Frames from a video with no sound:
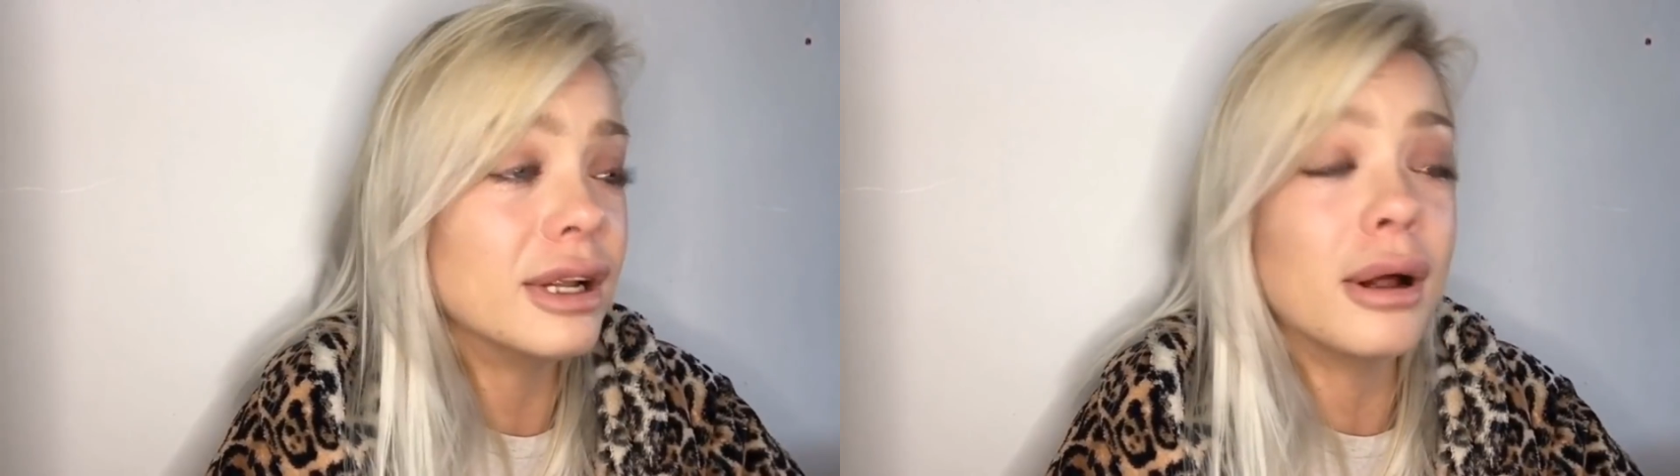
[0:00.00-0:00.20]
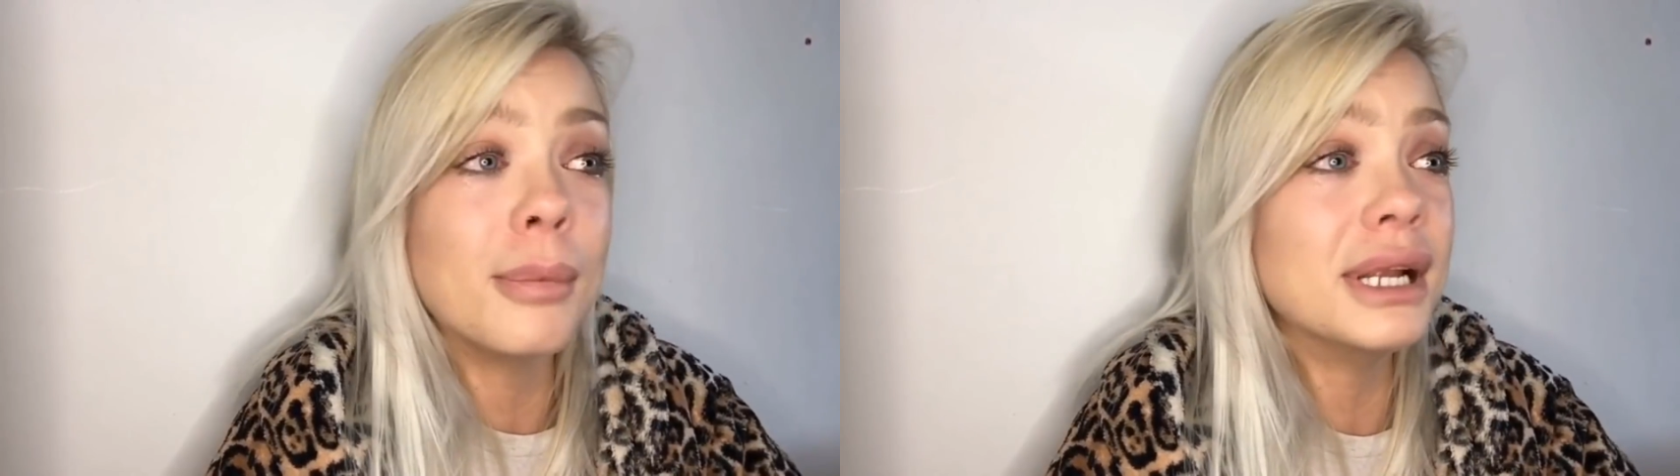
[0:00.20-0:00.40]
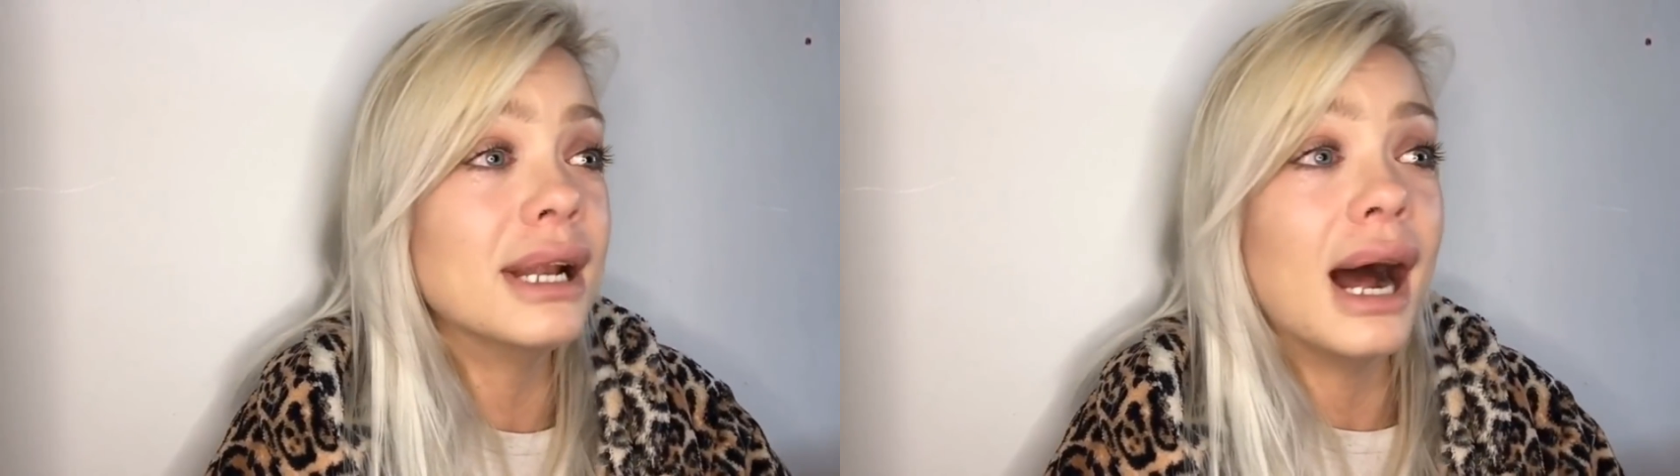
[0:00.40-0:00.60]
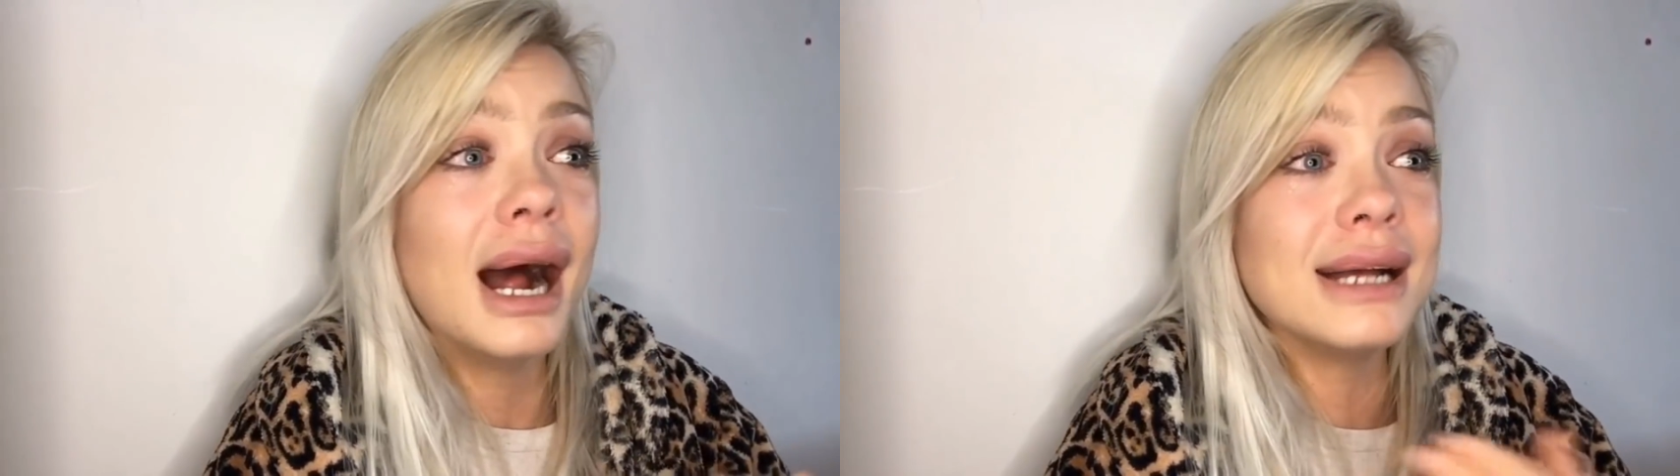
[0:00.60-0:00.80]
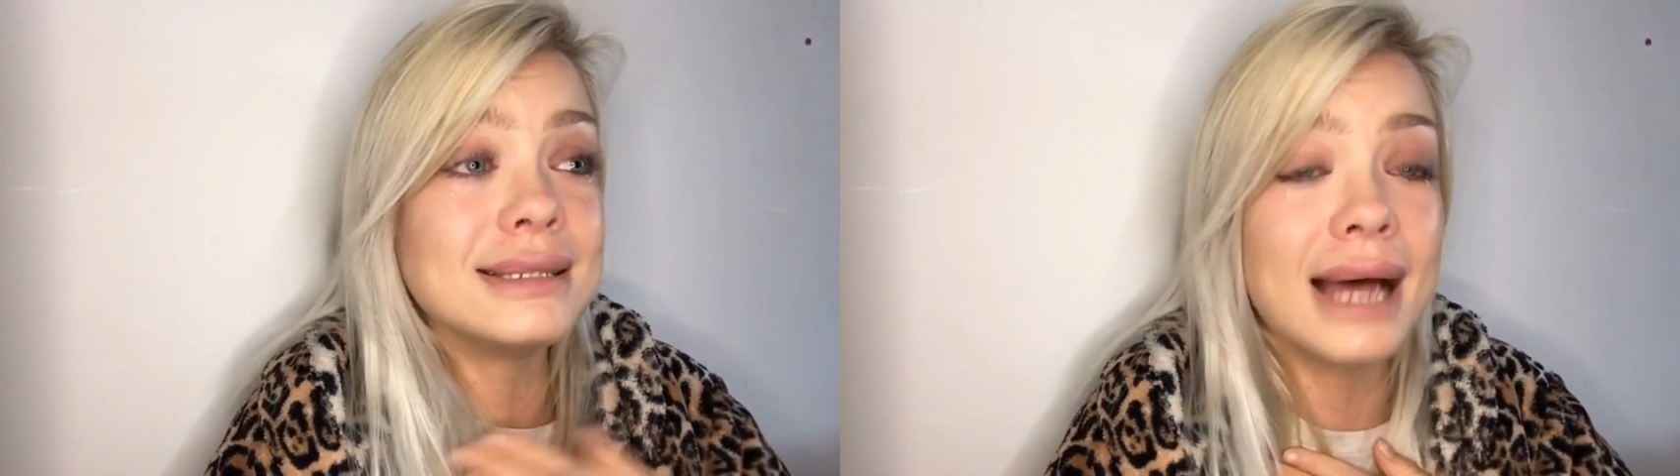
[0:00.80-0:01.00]
I mean,
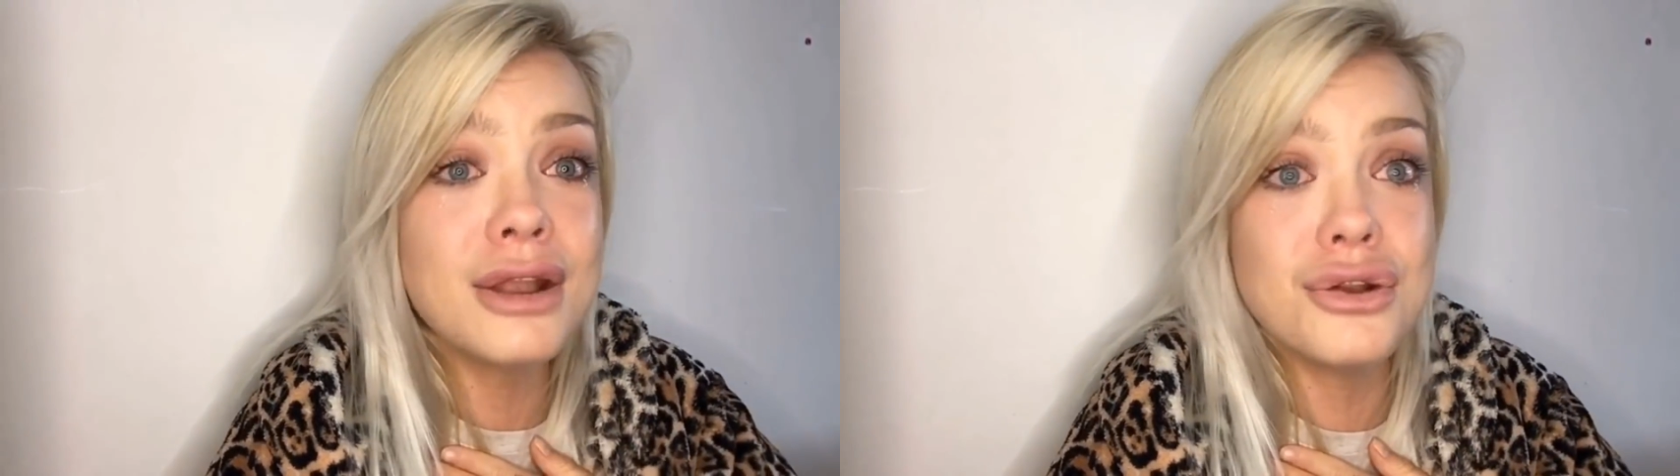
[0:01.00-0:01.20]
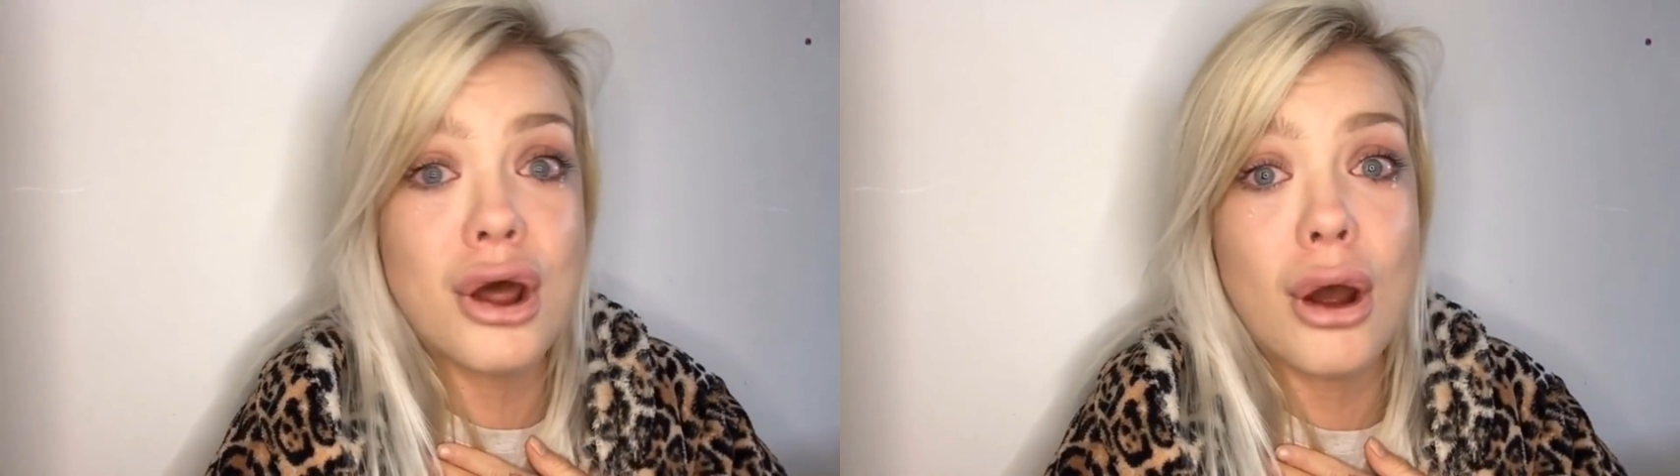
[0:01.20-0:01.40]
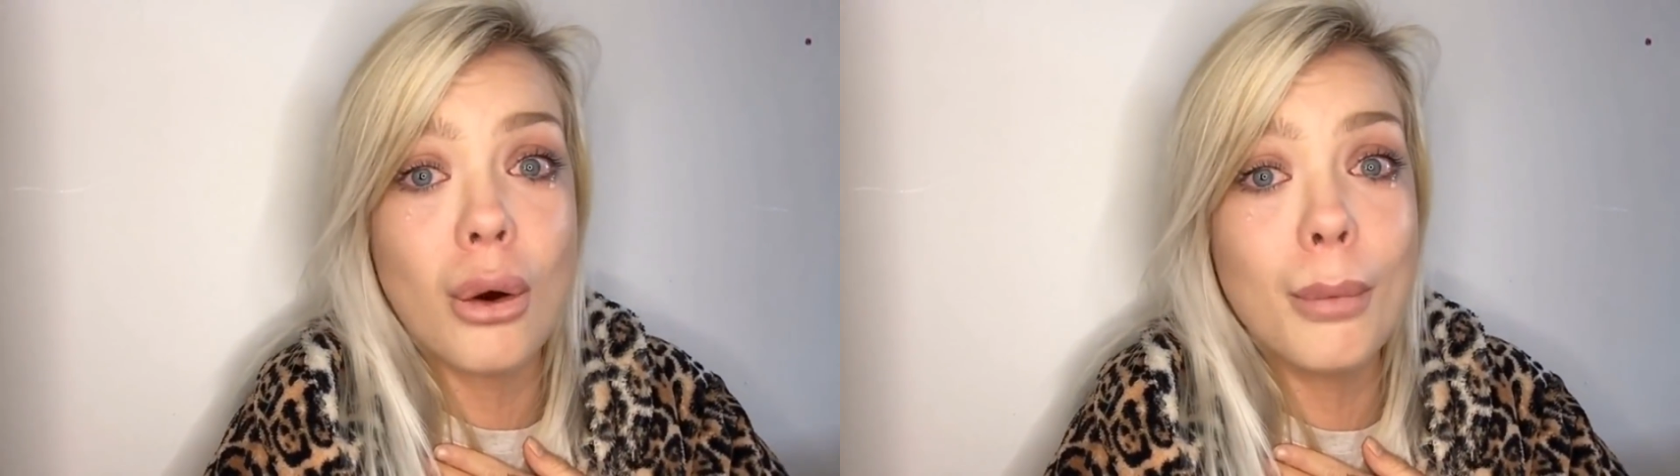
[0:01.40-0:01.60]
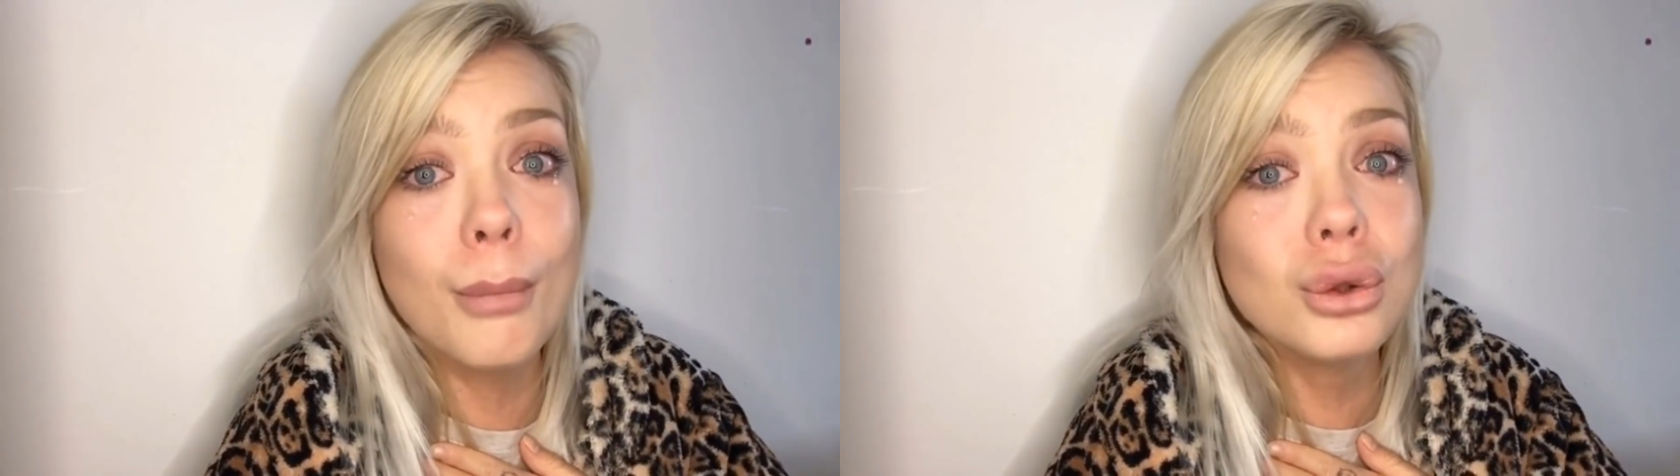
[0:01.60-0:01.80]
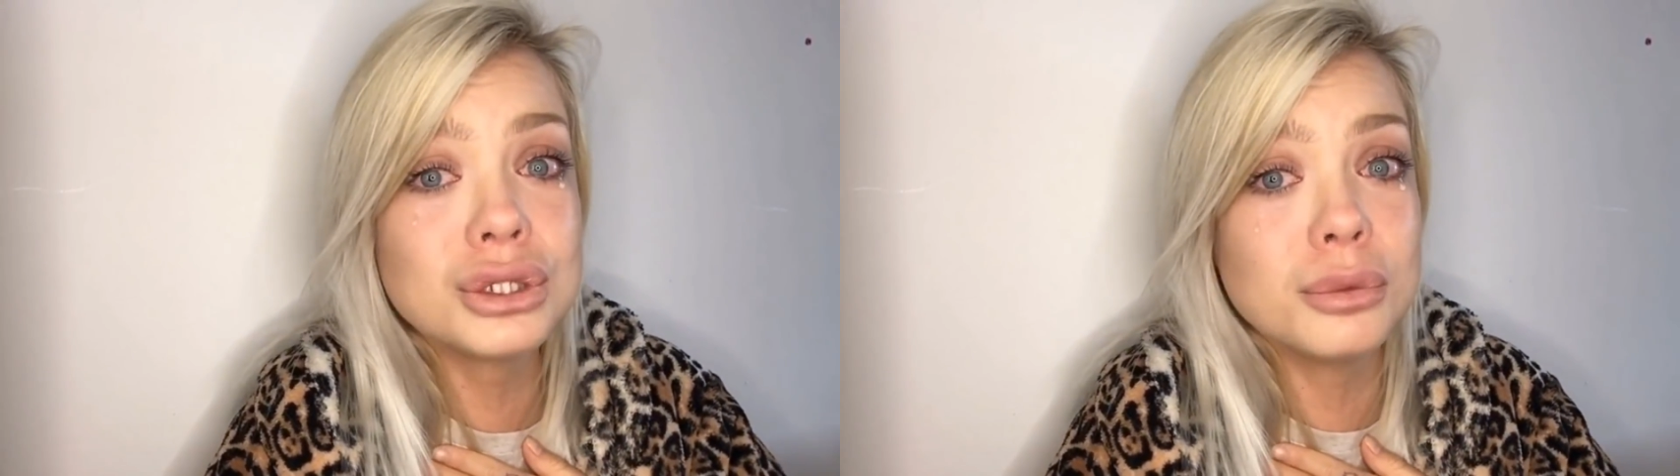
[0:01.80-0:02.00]
I said no
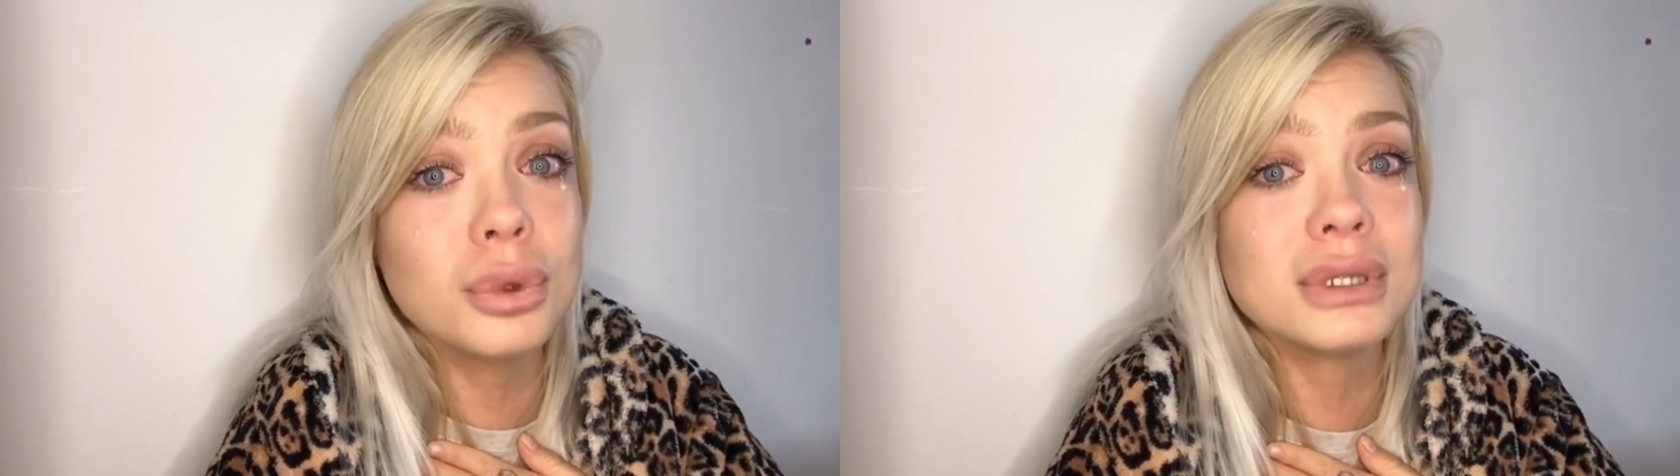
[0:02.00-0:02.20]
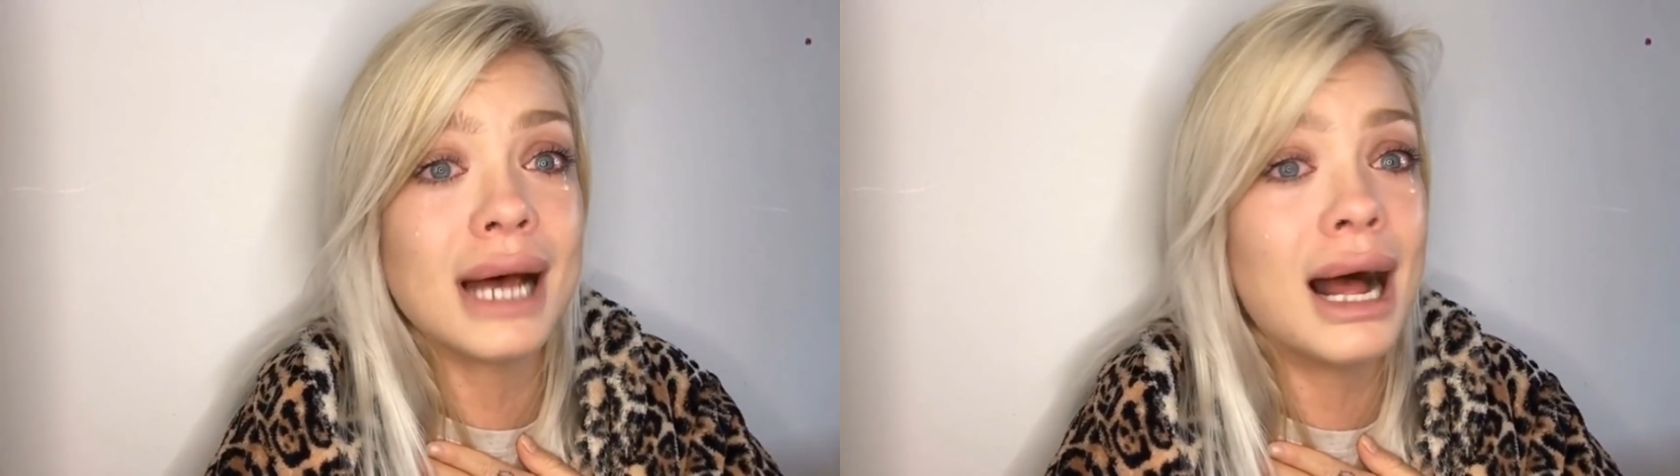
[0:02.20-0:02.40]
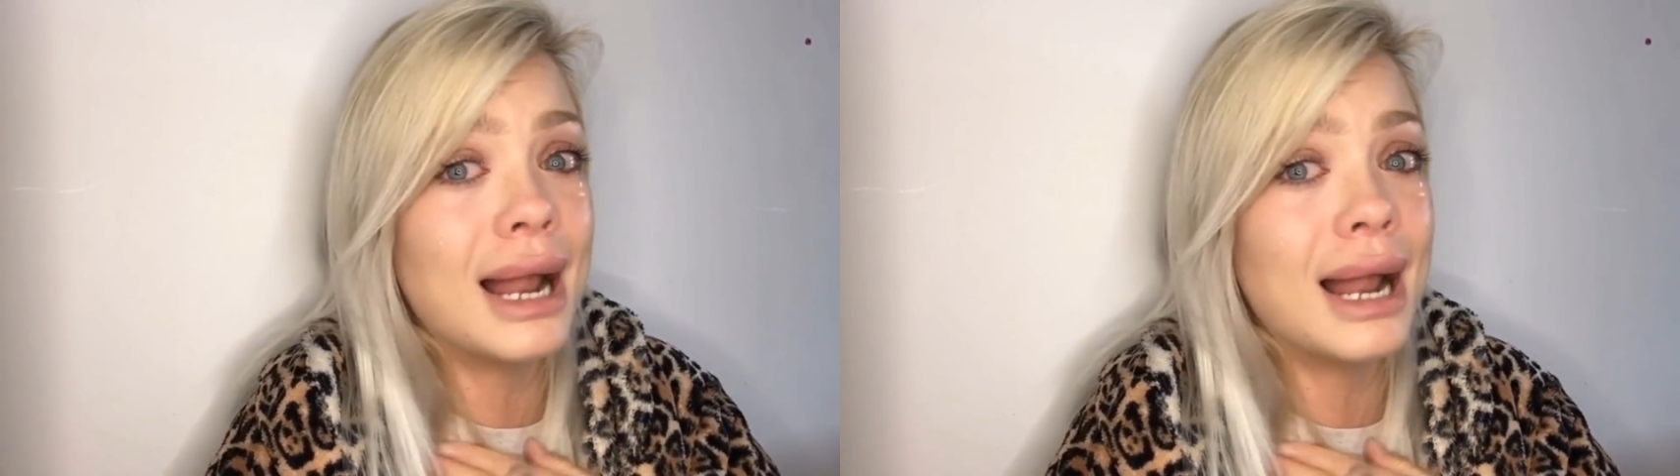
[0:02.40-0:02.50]
multiple times,